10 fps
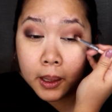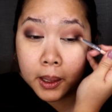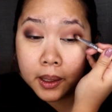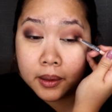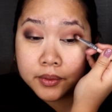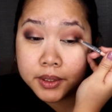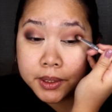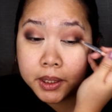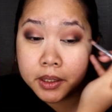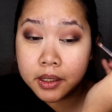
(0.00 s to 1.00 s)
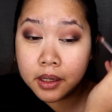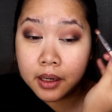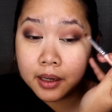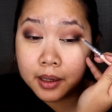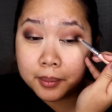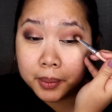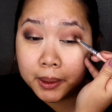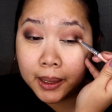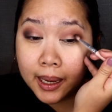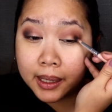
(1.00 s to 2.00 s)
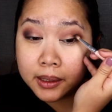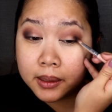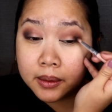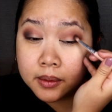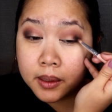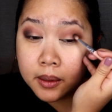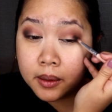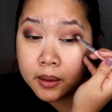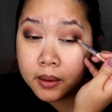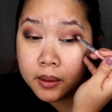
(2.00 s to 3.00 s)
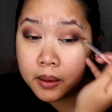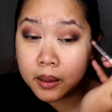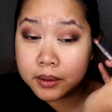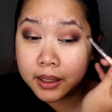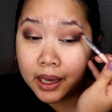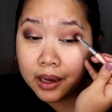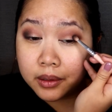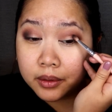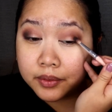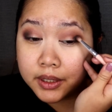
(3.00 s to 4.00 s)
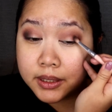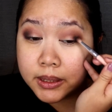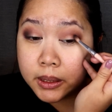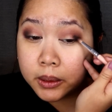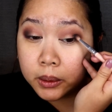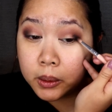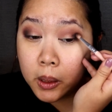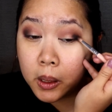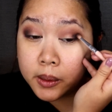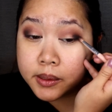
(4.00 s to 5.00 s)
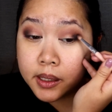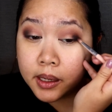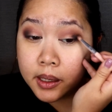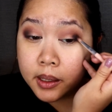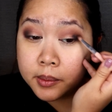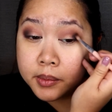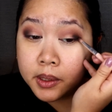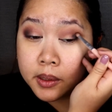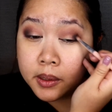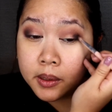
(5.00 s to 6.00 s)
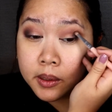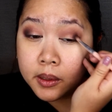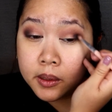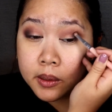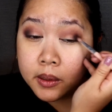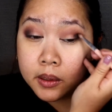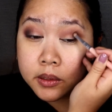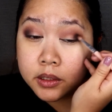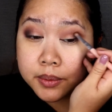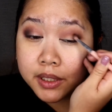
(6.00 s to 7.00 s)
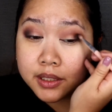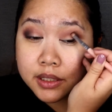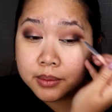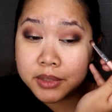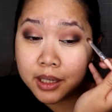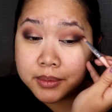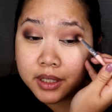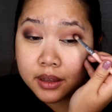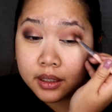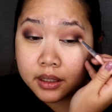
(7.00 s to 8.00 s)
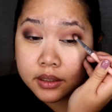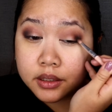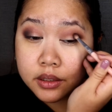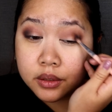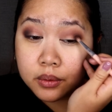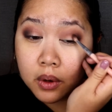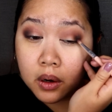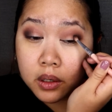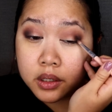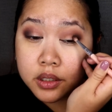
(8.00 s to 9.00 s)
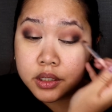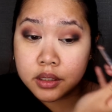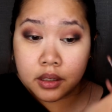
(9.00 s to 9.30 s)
I haven't done black on the outer V's in a long time, just because sometimes I think it's too harsh.